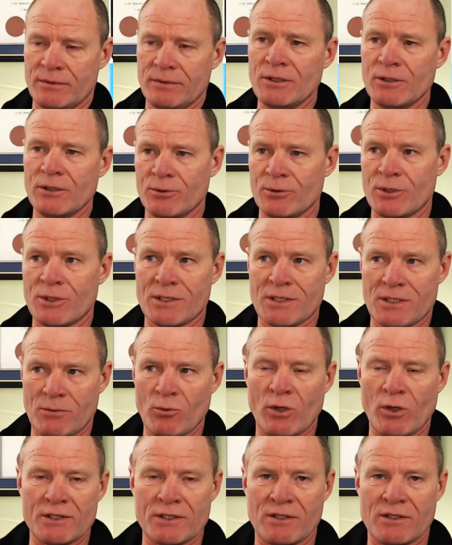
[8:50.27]
You know, just
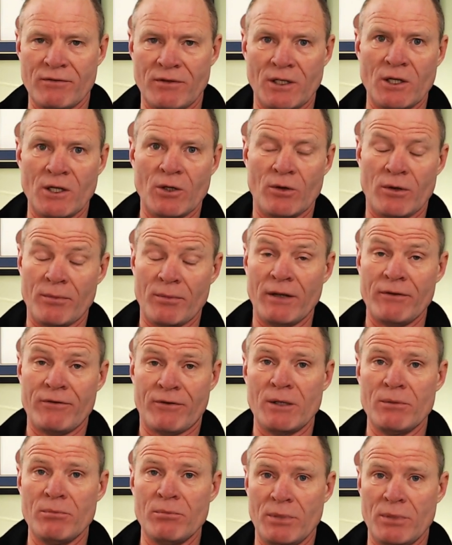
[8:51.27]
watch the video on my
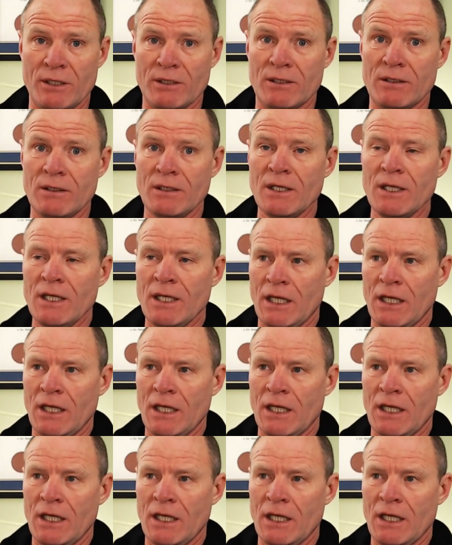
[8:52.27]
friend Bill